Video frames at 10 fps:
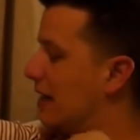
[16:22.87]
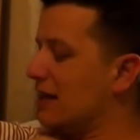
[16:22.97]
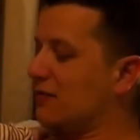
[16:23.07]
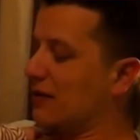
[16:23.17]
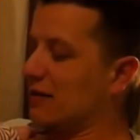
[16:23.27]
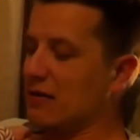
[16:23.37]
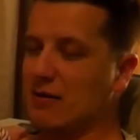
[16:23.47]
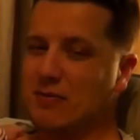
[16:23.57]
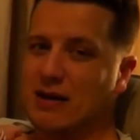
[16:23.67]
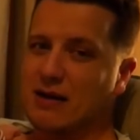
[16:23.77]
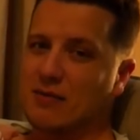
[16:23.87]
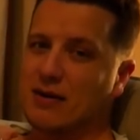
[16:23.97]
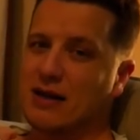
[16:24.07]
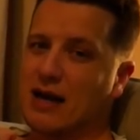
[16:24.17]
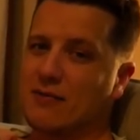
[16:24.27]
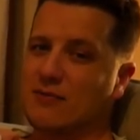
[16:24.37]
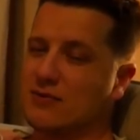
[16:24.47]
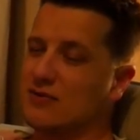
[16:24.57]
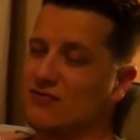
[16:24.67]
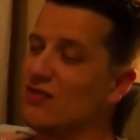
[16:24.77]
He's feeling maybe better, but
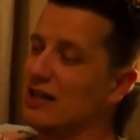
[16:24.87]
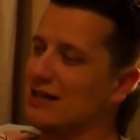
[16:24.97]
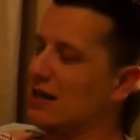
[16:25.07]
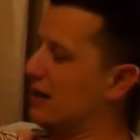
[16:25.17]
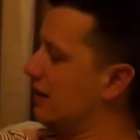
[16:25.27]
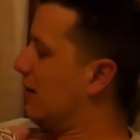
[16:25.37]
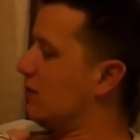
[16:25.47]
I'm really tired.